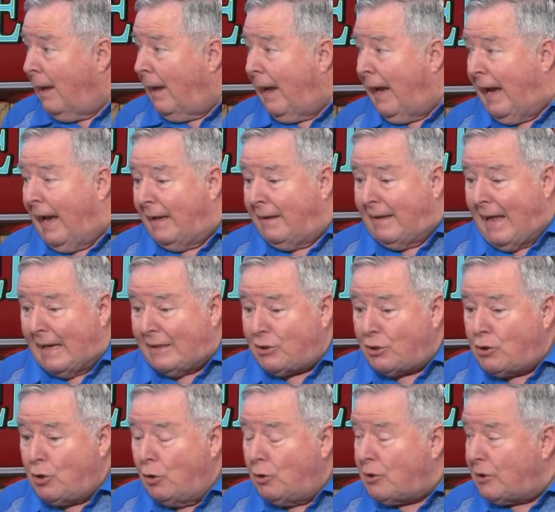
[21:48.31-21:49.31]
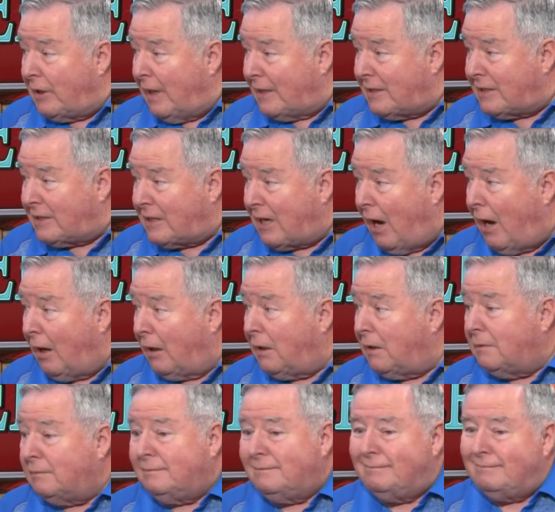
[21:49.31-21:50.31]
And that's usually a skunk,
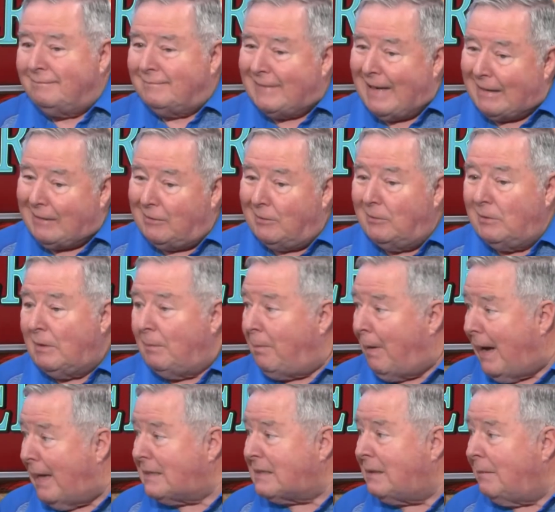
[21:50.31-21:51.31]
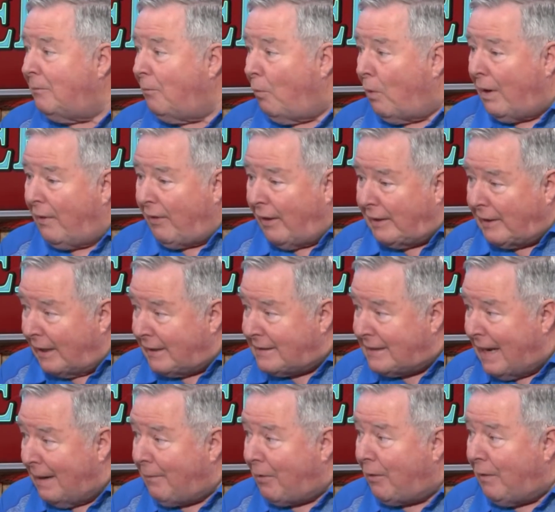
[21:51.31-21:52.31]
raccoon, opossum, one of the
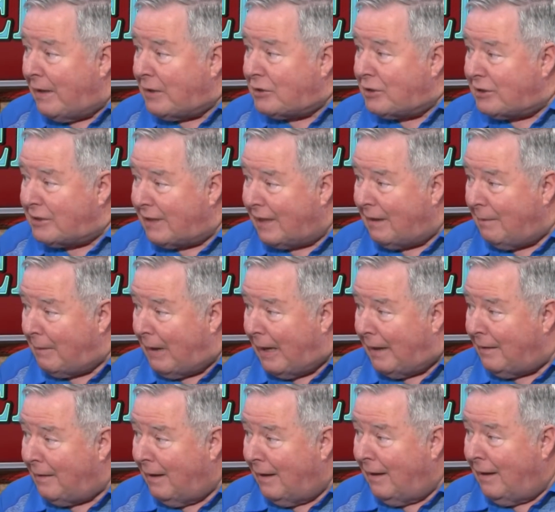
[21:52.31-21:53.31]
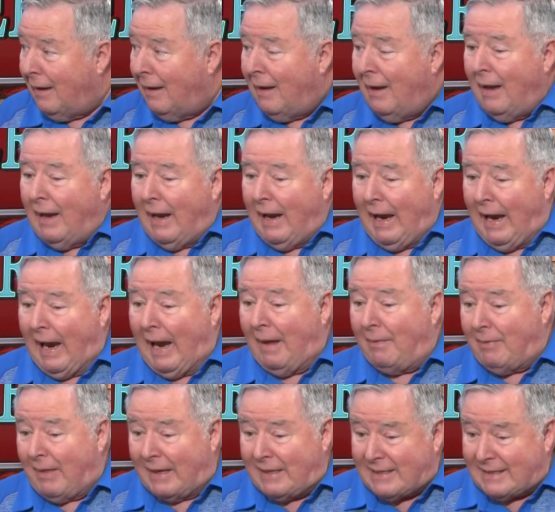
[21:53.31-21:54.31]
nighttime creatures that come in,
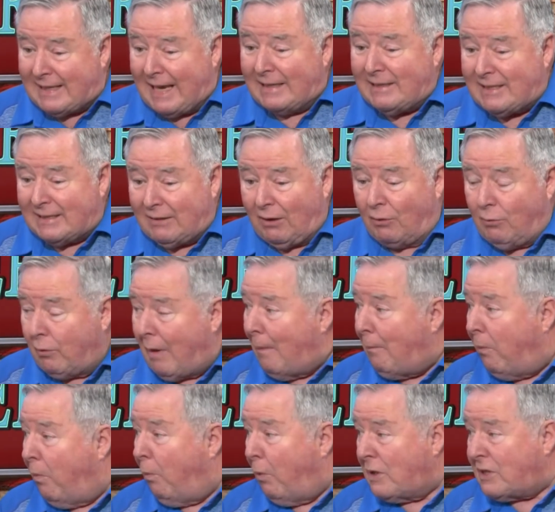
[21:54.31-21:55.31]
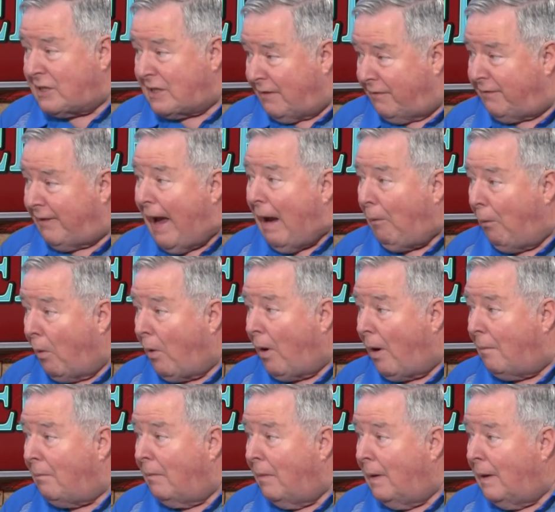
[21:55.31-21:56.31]
and they sense the grub, which is a fat
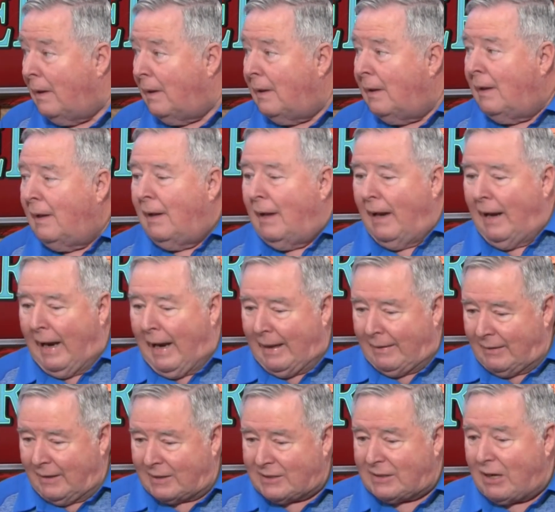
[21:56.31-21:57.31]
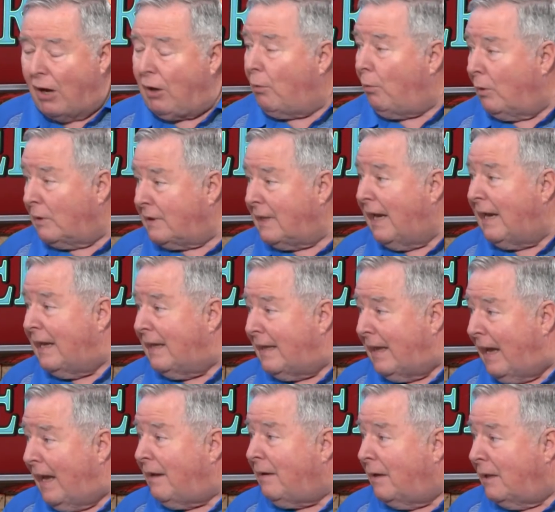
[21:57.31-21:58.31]
worm, and the skunk will dig in
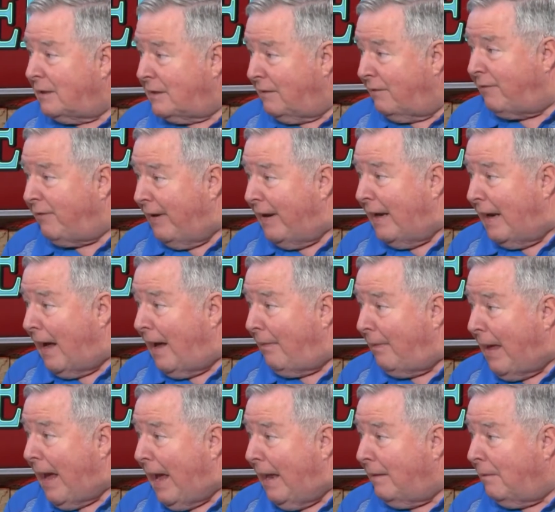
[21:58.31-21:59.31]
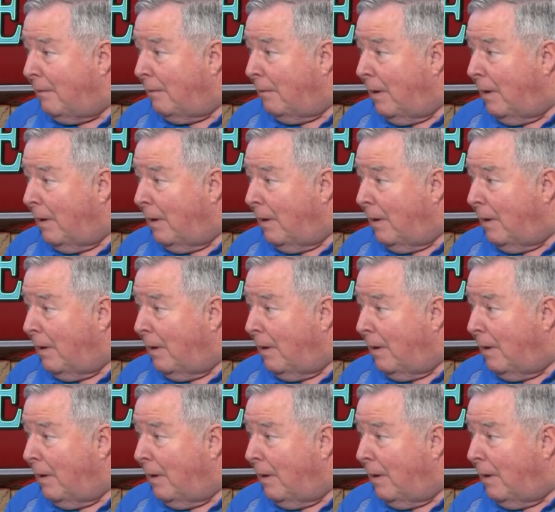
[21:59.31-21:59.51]
there to feed on that.